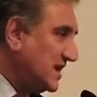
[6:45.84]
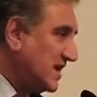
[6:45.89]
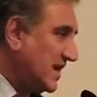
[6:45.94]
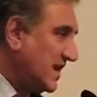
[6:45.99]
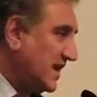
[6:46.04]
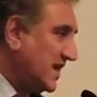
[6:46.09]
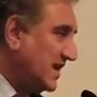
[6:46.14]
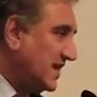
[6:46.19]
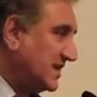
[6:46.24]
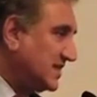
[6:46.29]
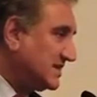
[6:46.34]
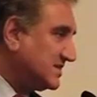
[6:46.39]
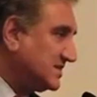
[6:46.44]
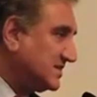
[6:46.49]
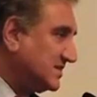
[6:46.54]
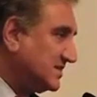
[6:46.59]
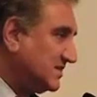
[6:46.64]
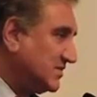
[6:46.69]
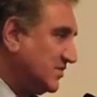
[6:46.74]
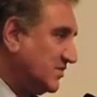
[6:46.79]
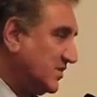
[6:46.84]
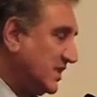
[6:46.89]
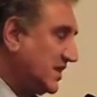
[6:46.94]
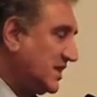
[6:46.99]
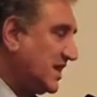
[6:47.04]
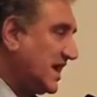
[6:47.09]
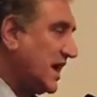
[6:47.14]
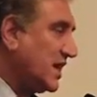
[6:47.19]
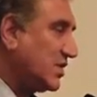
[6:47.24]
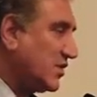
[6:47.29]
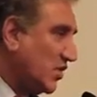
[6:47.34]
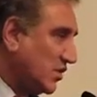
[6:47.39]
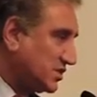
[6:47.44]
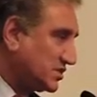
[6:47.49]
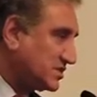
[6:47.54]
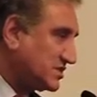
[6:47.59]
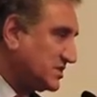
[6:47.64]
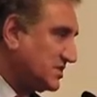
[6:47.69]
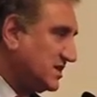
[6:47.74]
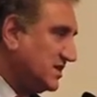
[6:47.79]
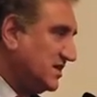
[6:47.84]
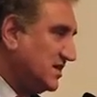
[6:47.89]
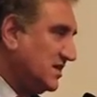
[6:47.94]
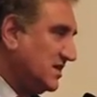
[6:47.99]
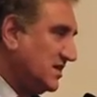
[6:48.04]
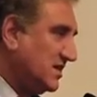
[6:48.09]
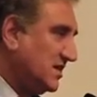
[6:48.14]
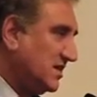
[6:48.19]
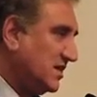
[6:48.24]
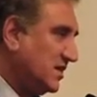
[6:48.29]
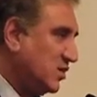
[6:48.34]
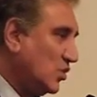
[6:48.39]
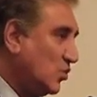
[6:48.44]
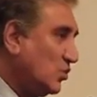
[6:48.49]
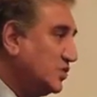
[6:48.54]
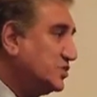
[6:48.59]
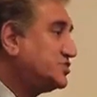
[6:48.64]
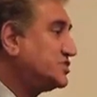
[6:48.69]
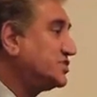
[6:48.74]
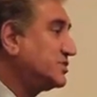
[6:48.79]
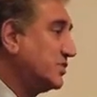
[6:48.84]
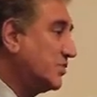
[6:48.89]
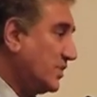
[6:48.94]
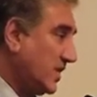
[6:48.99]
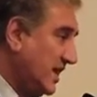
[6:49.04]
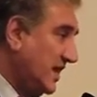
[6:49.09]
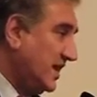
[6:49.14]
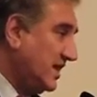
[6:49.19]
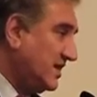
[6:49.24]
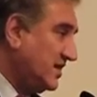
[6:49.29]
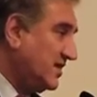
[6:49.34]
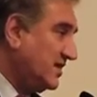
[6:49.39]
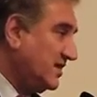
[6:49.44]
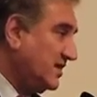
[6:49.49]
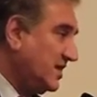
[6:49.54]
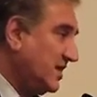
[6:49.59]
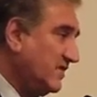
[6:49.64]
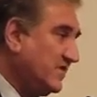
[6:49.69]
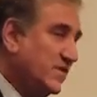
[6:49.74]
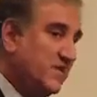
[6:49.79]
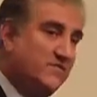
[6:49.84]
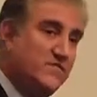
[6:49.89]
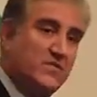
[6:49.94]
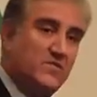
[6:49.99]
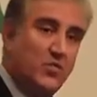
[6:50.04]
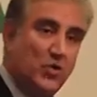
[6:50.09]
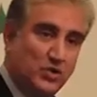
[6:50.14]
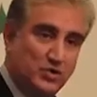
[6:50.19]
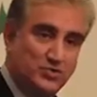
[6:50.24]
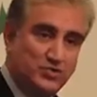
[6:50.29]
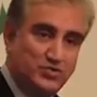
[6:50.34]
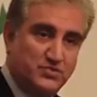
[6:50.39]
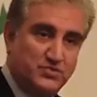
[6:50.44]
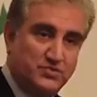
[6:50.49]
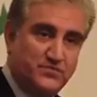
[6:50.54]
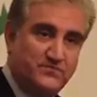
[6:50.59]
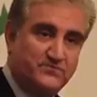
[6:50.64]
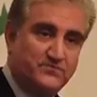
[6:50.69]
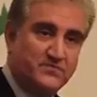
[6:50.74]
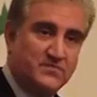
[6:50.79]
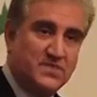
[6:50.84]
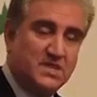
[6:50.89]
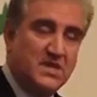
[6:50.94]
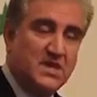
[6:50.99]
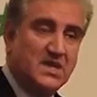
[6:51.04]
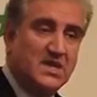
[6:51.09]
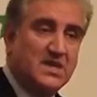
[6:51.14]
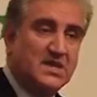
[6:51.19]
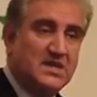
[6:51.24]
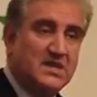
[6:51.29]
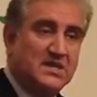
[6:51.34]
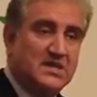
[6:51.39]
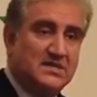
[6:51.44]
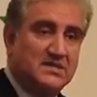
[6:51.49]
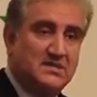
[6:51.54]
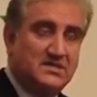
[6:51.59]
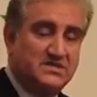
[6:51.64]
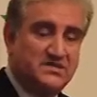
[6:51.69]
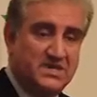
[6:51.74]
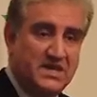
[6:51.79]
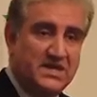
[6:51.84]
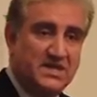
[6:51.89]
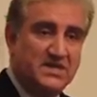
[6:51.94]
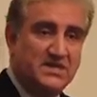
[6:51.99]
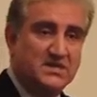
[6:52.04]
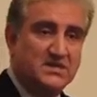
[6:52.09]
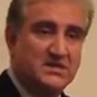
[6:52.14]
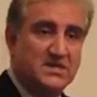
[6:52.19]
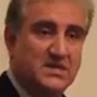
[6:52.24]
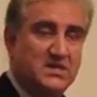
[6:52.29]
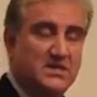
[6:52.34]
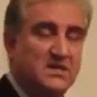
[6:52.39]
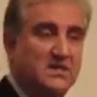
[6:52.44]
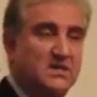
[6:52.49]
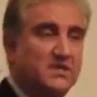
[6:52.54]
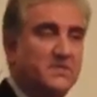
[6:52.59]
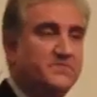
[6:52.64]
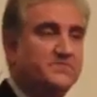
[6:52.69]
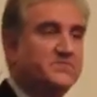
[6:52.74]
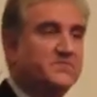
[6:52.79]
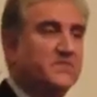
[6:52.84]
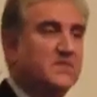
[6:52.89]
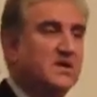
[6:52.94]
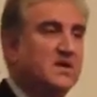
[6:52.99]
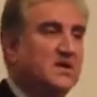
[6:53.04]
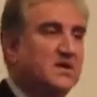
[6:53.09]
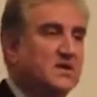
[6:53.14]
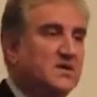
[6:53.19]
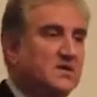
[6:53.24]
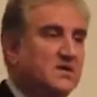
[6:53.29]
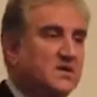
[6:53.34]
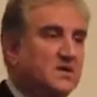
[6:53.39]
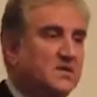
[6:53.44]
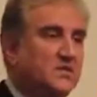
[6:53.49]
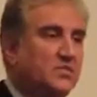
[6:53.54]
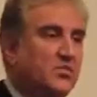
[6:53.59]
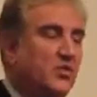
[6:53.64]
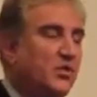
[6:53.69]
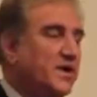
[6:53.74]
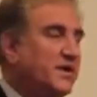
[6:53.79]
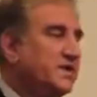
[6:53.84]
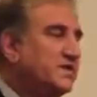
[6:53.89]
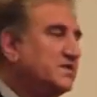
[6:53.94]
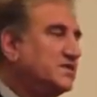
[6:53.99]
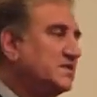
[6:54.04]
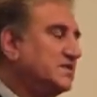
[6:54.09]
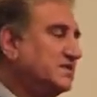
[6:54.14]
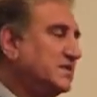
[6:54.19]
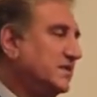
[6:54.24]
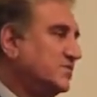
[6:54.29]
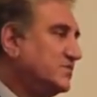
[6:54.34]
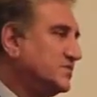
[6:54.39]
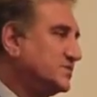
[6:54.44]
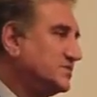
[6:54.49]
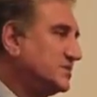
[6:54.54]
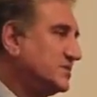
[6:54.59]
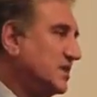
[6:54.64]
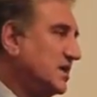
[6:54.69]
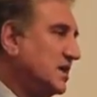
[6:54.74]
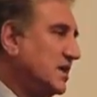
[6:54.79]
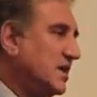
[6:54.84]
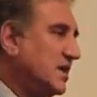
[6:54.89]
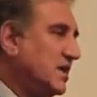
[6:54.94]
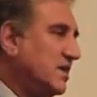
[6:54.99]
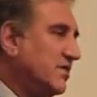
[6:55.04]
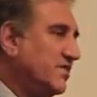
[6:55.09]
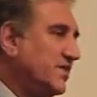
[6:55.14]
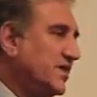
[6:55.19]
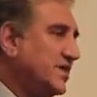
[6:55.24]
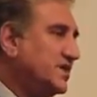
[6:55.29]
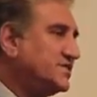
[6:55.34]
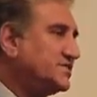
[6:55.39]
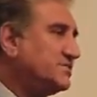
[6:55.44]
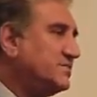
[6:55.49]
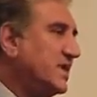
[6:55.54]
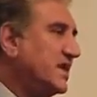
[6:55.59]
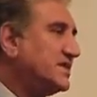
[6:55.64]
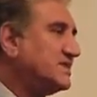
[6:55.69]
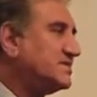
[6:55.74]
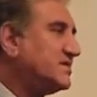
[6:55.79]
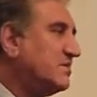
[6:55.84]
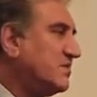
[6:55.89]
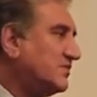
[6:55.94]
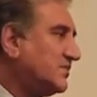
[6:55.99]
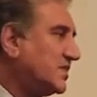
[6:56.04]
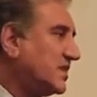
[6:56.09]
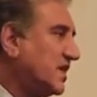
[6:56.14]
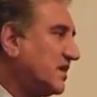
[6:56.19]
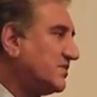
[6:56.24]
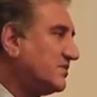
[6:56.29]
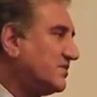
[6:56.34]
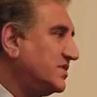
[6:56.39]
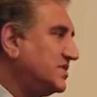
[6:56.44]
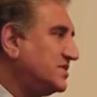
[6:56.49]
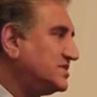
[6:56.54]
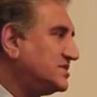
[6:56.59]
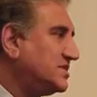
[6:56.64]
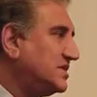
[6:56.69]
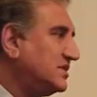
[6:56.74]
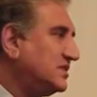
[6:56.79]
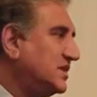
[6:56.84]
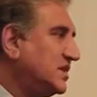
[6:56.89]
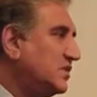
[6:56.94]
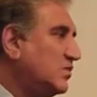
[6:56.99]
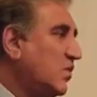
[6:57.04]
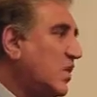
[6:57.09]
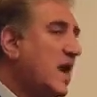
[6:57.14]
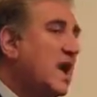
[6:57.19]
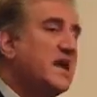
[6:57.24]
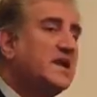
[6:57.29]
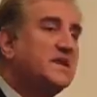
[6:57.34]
and we cannot wish it away even if we want to. The second point that was raised by some of the countries, why